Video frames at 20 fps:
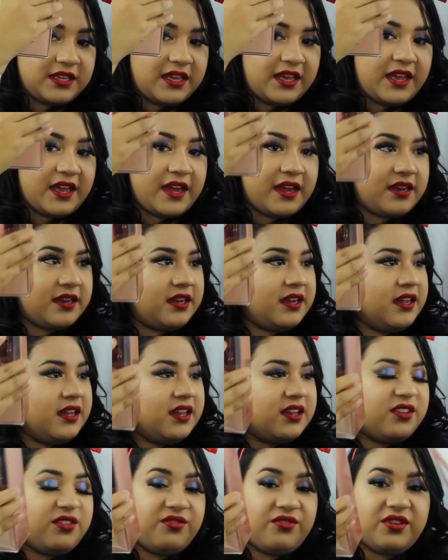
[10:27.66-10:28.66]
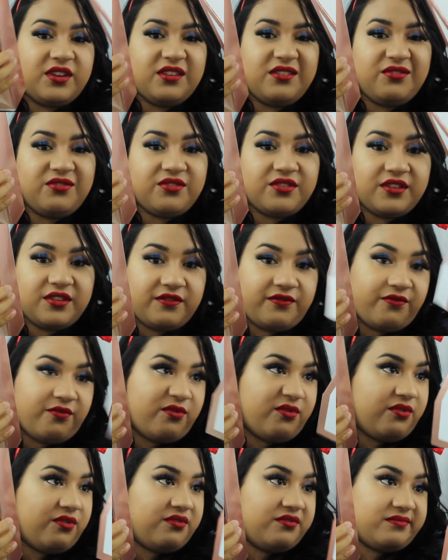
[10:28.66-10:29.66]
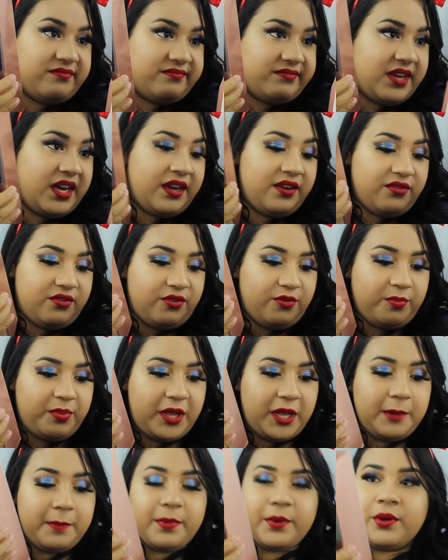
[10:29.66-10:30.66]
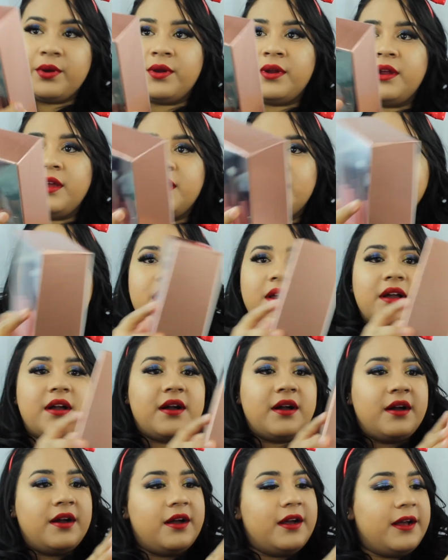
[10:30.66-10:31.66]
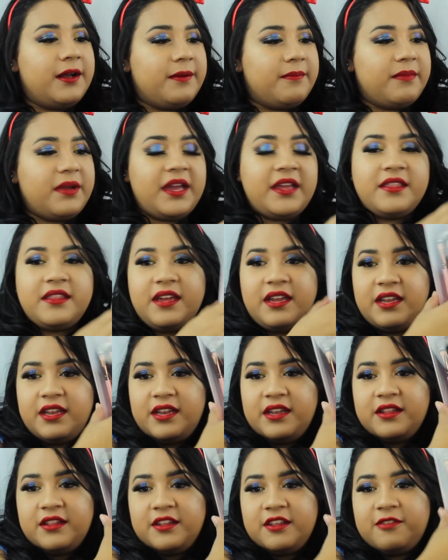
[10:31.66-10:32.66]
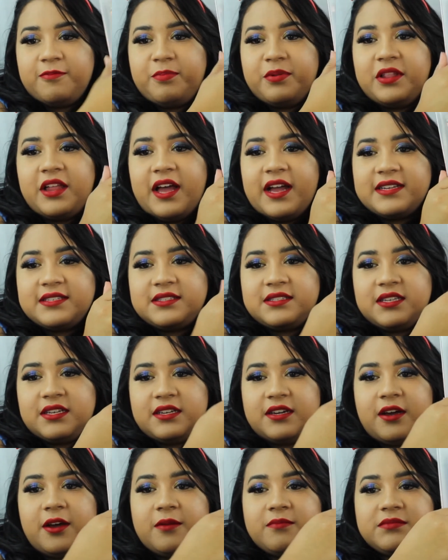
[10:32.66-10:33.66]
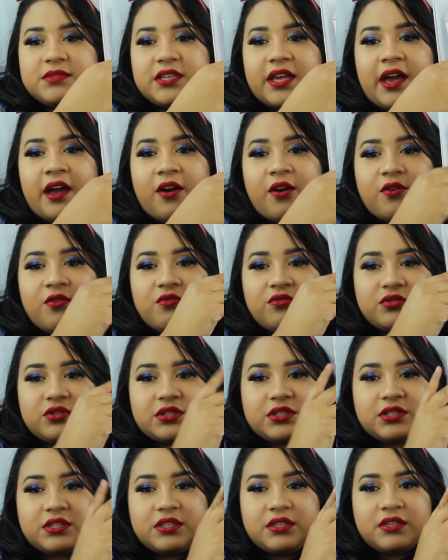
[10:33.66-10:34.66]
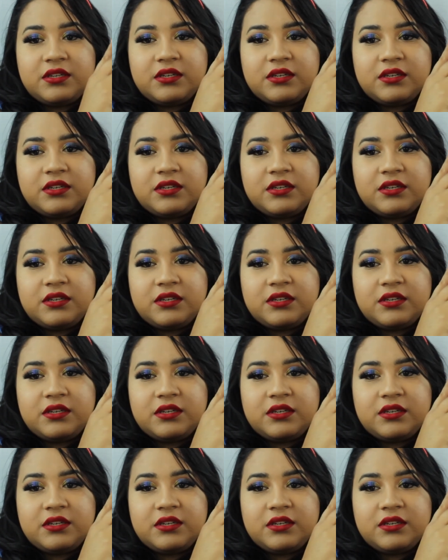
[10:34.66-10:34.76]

and you can use this for, I don't know, paper. Um, and then this plastic comes out.